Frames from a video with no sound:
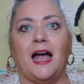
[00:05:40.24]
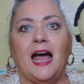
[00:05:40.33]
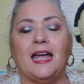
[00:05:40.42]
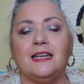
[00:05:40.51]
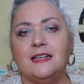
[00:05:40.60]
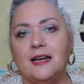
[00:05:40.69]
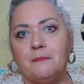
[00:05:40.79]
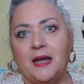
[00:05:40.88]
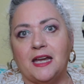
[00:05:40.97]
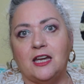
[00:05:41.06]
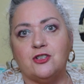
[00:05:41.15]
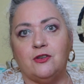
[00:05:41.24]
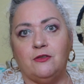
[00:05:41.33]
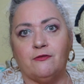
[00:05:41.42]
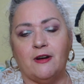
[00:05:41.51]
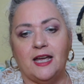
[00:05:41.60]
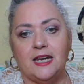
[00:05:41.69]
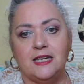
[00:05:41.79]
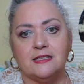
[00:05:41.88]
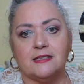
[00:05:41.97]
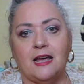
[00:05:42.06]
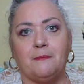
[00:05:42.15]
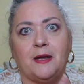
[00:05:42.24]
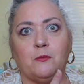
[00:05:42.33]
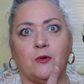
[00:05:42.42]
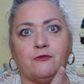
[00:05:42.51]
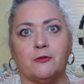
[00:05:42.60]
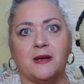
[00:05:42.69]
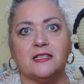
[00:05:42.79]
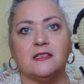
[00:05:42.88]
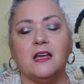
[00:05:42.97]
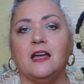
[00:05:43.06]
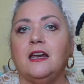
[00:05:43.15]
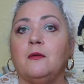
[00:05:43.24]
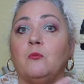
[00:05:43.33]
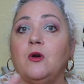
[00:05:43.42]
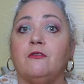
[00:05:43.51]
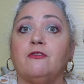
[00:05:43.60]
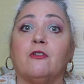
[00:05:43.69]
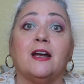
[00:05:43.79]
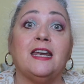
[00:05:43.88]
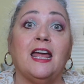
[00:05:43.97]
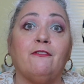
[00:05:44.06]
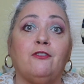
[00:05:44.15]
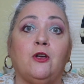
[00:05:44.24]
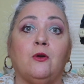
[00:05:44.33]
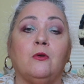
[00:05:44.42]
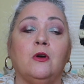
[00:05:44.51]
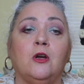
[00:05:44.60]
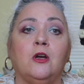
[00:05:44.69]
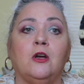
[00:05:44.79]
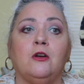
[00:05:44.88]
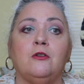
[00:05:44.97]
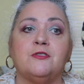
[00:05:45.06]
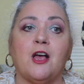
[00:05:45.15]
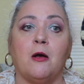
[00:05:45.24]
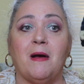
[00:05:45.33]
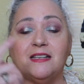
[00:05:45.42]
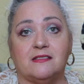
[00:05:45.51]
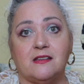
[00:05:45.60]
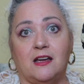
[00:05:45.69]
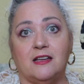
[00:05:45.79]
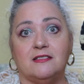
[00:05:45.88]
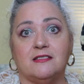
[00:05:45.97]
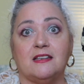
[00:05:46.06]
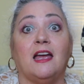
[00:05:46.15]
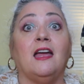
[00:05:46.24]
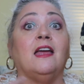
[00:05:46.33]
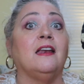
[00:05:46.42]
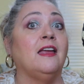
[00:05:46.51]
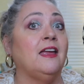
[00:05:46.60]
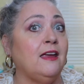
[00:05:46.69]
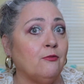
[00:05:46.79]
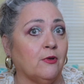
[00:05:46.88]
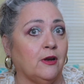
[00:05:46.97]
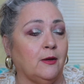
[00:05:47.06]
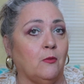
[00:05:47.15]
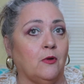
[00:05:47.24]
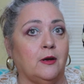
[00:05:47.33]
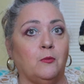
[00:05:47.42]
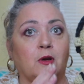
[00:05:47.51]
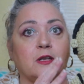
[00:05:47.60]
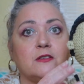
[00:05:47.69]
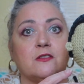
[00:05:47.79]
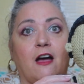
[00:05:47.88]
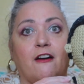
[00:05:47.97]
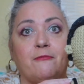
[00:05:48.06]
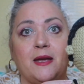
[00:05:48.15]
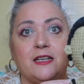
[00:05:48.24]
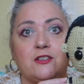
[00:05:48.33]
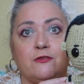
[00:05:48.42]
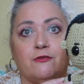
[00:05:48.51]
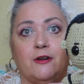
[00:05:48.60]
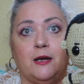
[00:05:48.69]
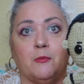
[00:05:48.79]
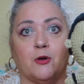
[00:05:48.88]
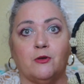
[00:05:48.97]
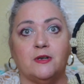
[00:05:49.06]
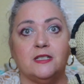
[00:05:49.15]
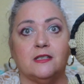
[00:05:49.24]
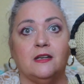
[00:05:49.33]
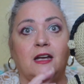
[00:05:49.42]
I ended up making 2 Freddies. I made one for my son and one for a nephew who saw my son's, and he really wanted one. So I've made 2 Freddie Mercurys.